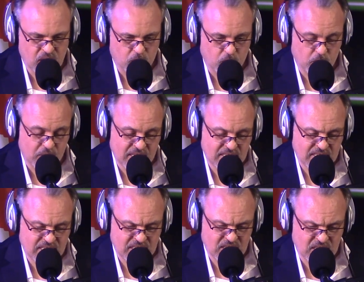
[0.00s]
We will then
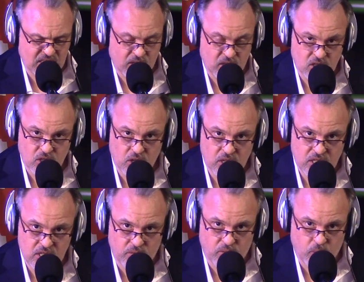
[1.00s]
test each other's
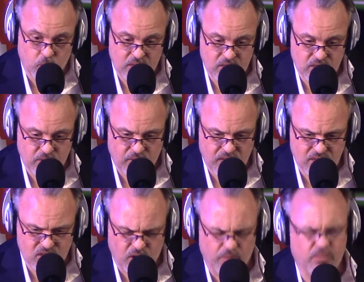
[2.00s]
knowledge of the week's
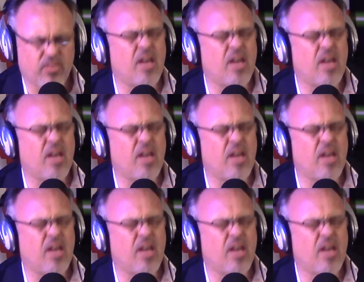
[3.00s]
events of the